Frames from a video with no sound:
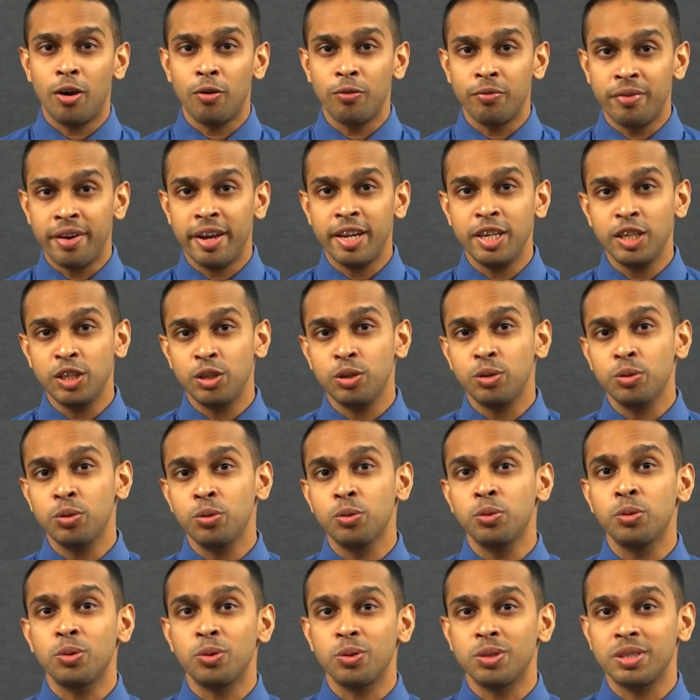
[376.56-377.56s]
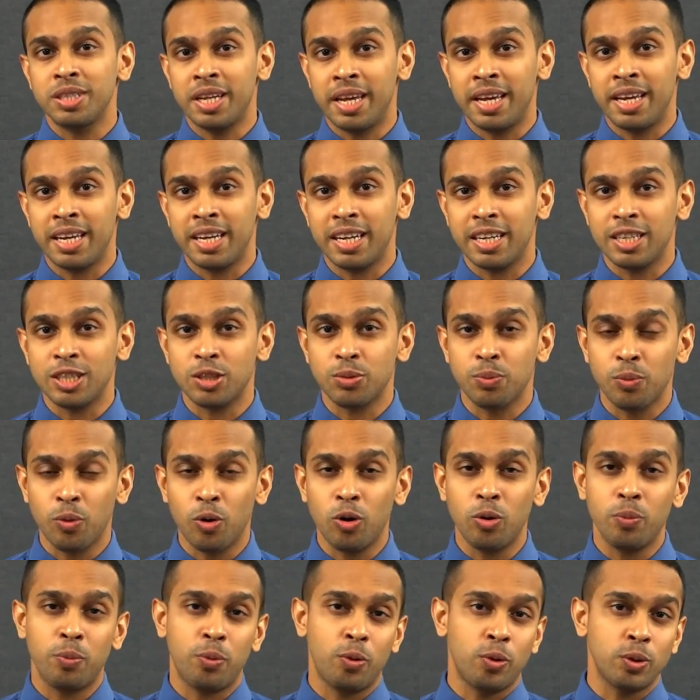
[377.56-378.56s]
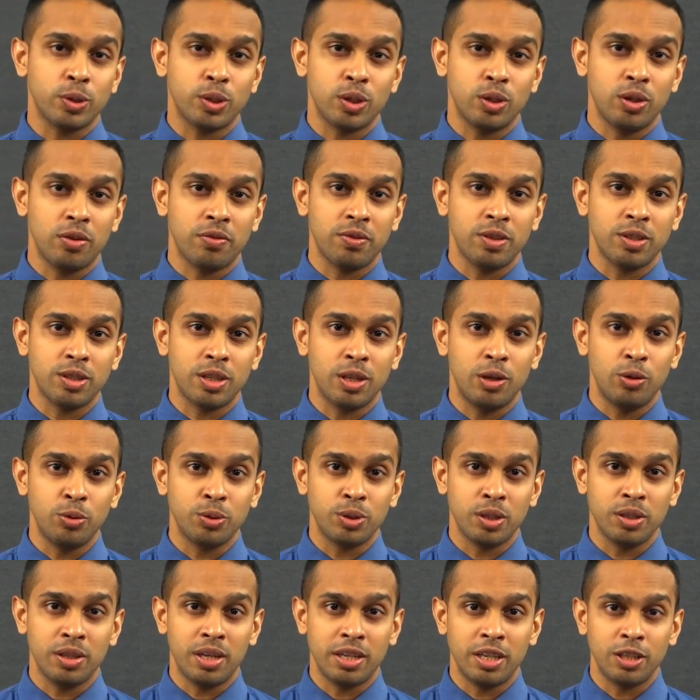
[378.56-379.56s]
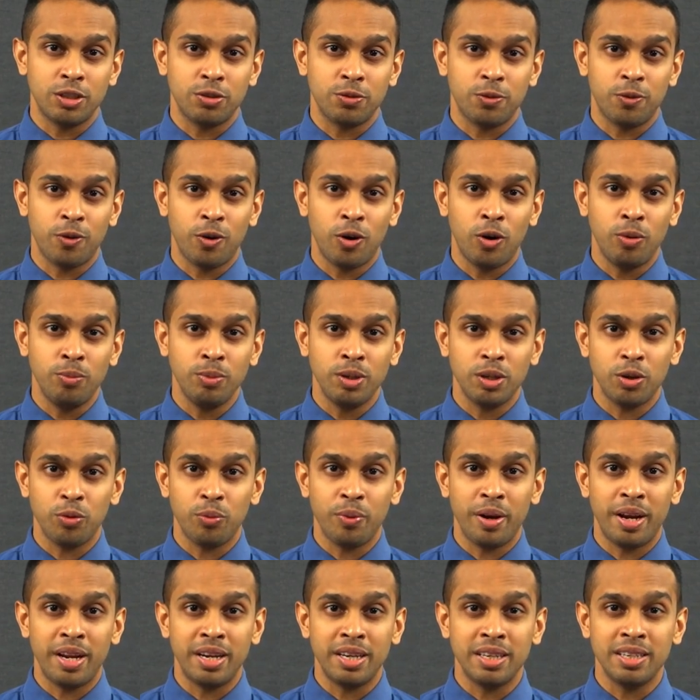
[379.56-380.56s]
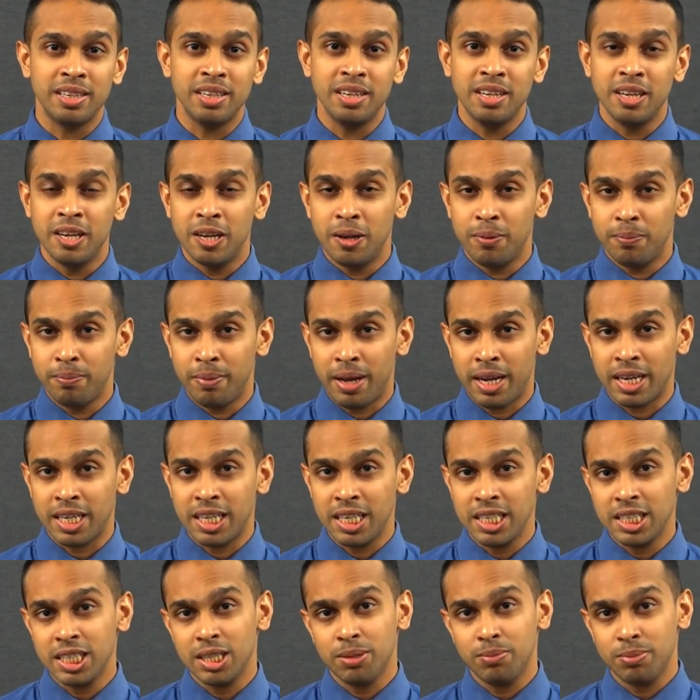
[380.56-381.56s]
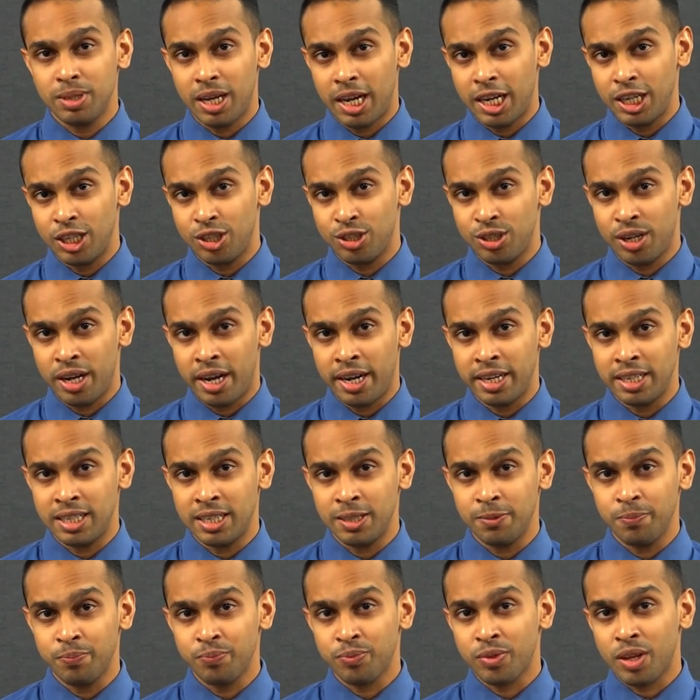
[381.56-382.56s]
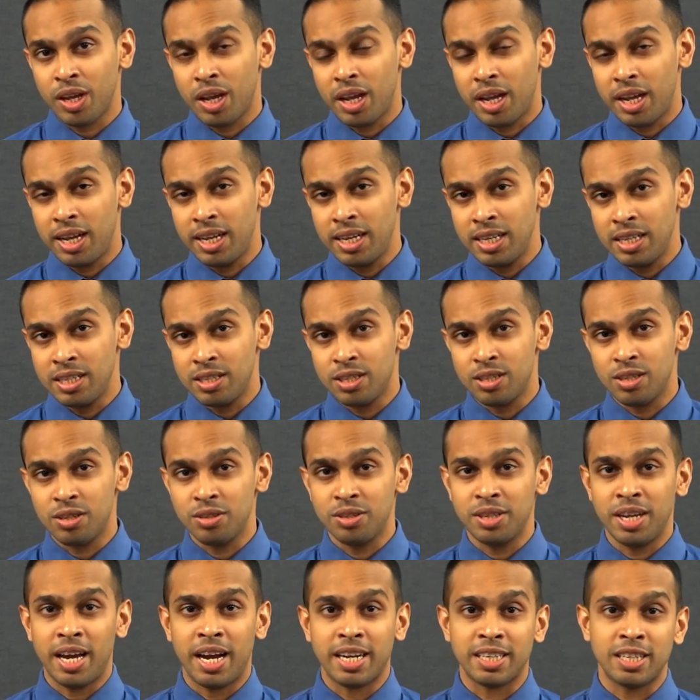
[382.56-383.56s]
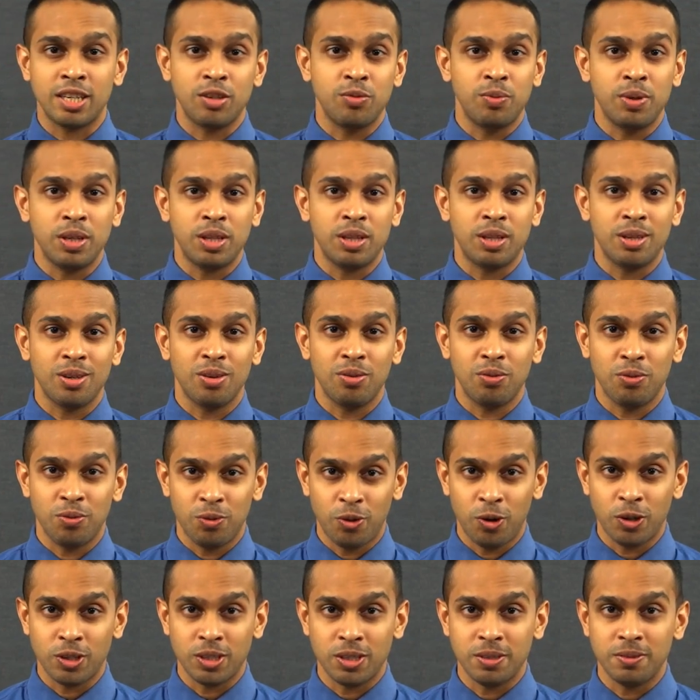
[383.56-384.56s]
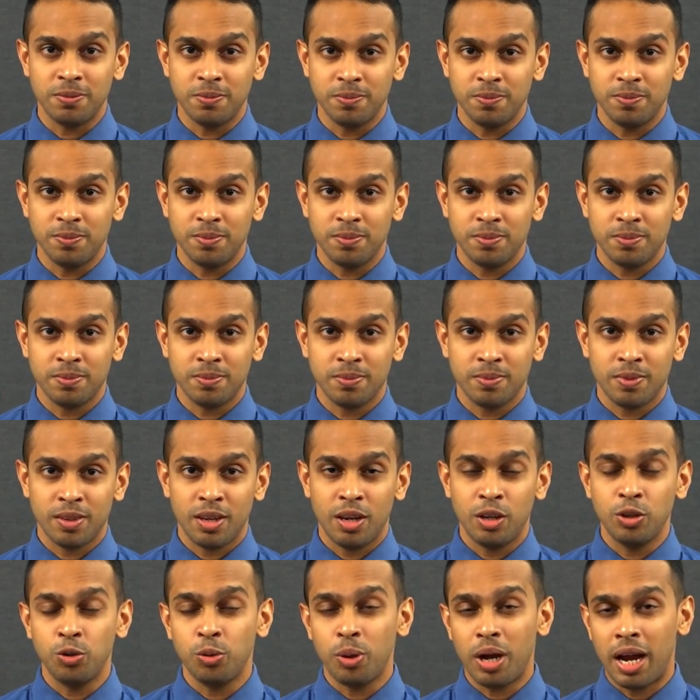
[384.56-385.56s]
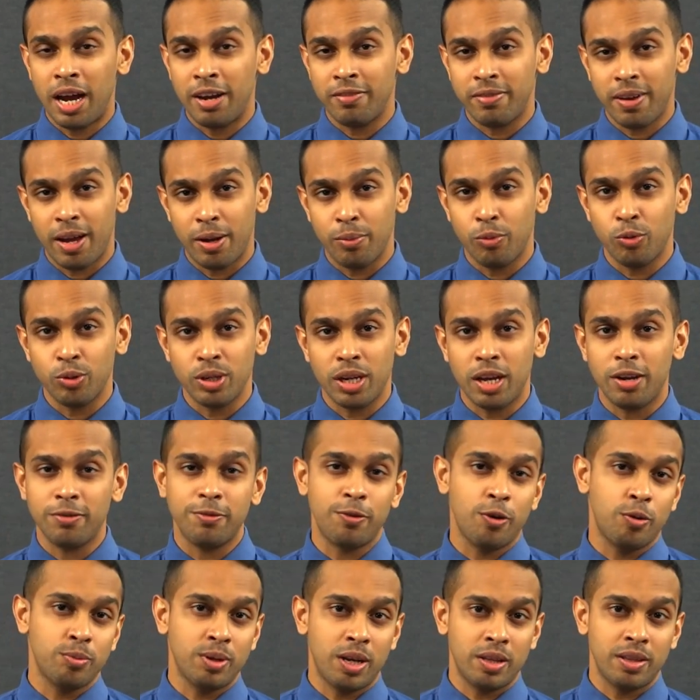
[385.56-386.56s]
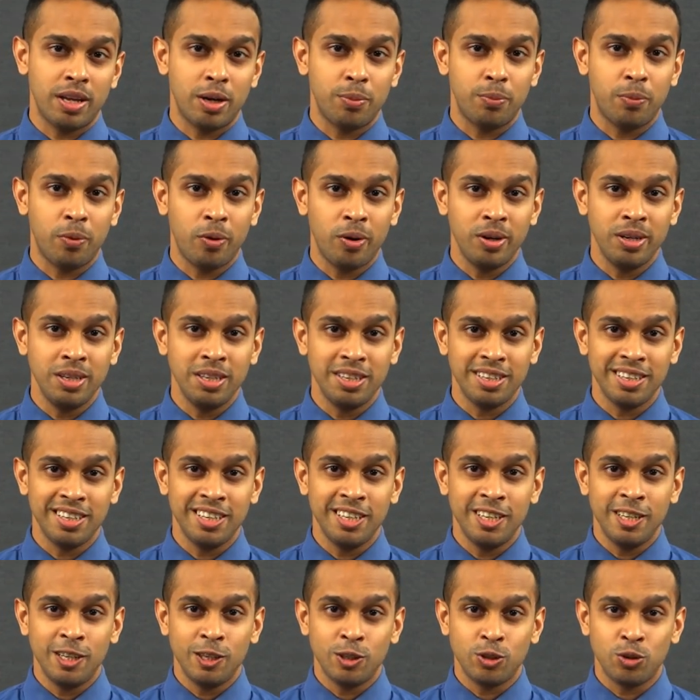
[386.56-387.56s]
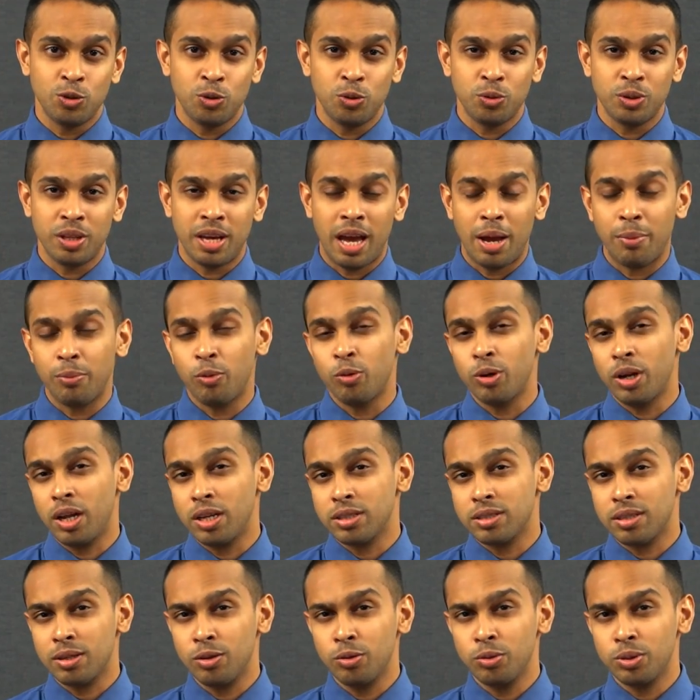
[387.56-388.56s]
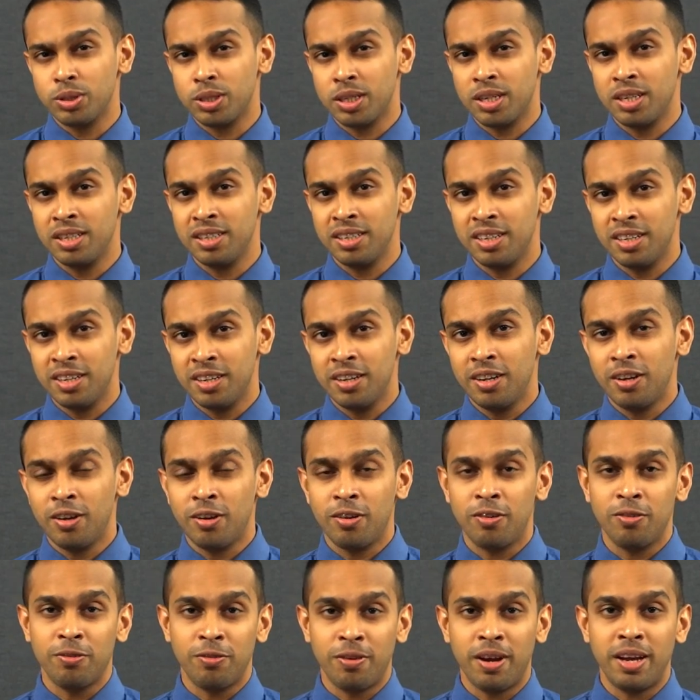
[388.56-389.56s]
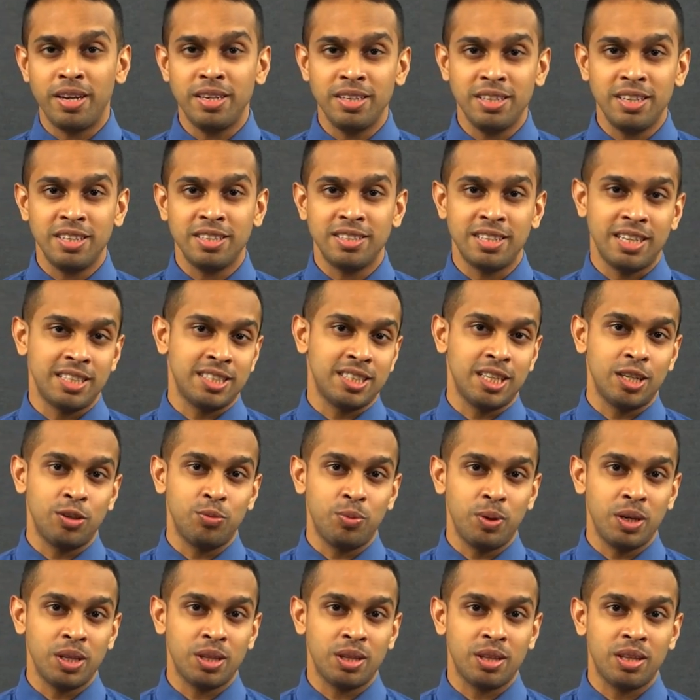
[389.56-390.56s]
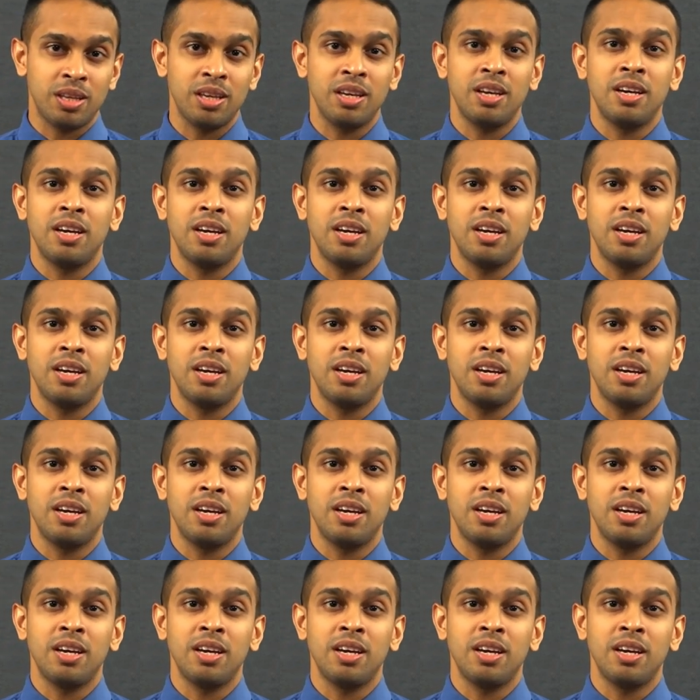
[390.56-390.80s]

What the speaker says: when you take a small portion of the solution that is formed when magnesium nitride is reacted with water. You have ammonia formed at that point. So the ammonia solution, when tested with